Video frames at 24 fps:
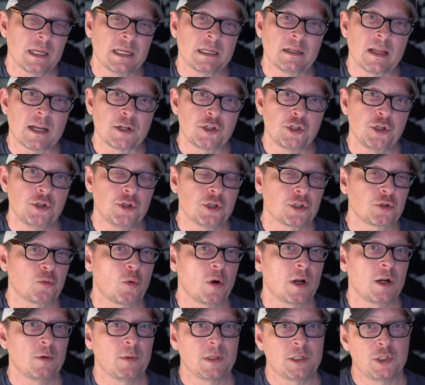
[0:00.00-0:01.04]
unless you just
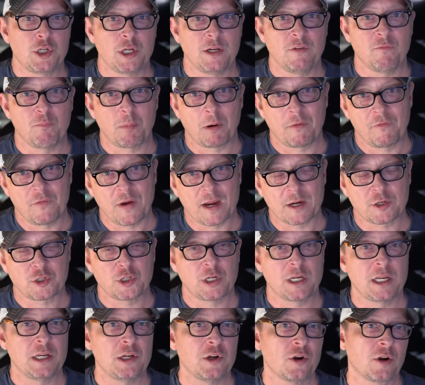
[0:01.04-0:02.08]
want to achieve
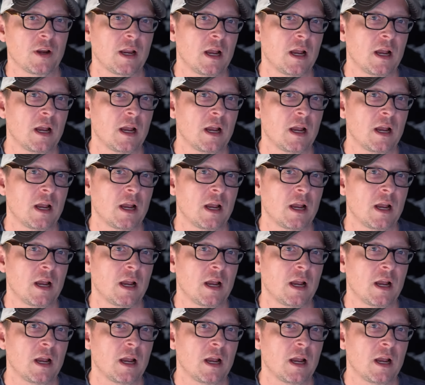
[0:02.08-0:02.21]
perfection in your